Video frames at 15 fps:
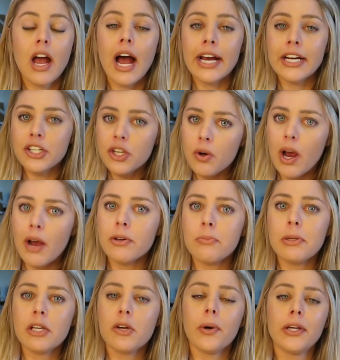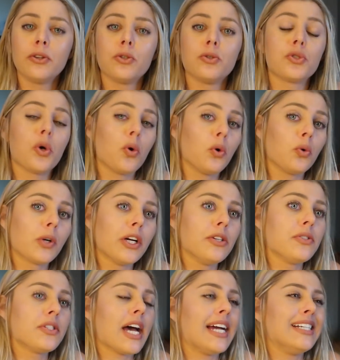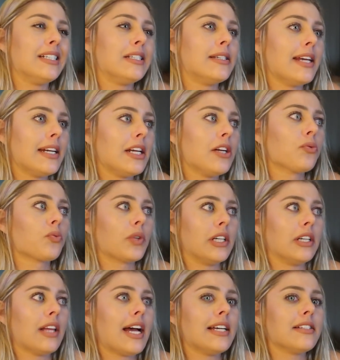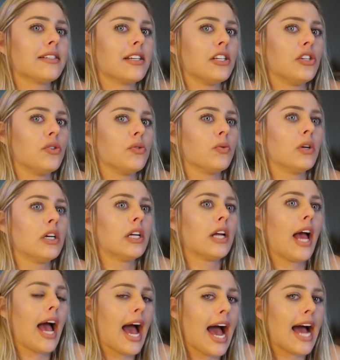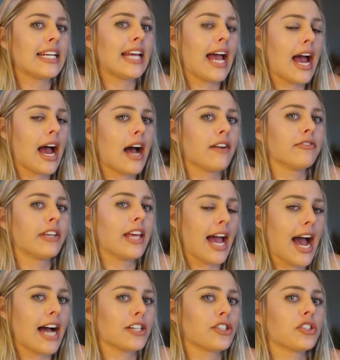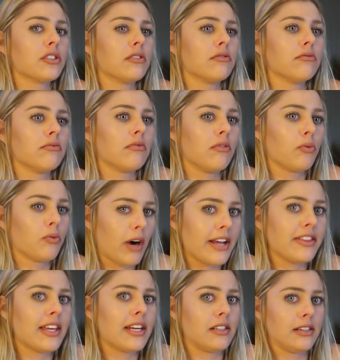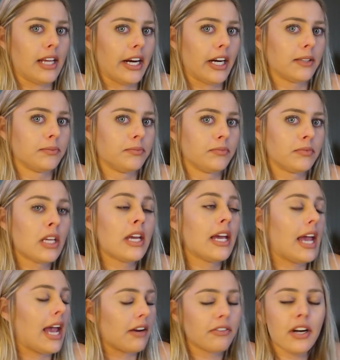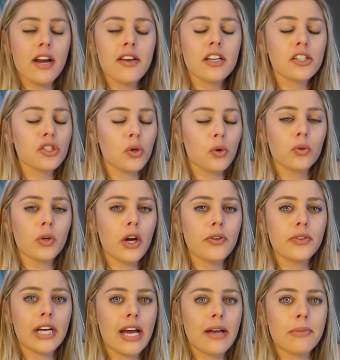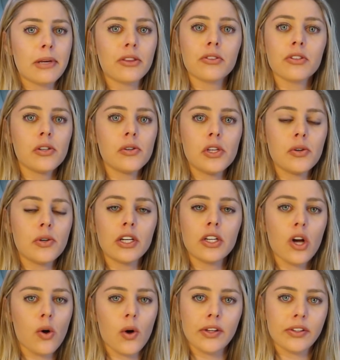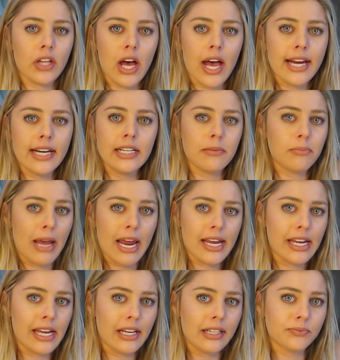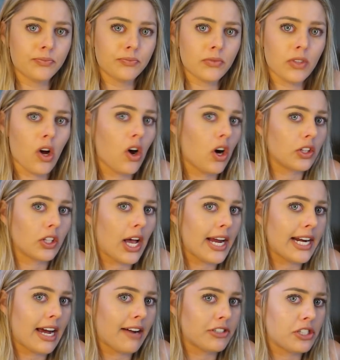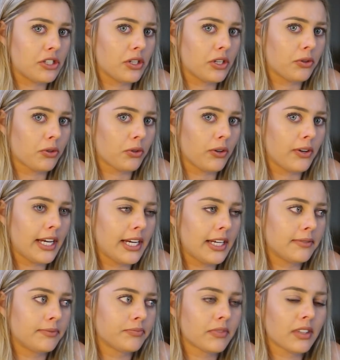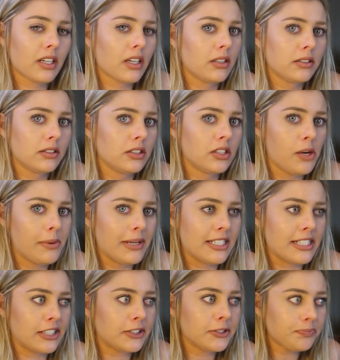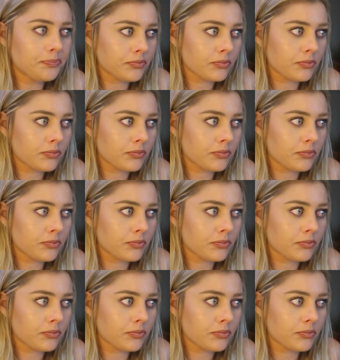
I knew I would be going through toll roads. I didn't realize that you had to have cash right then and there. Every other toll road that I've been through, you can go online and pay it online after you go through it. No big deal.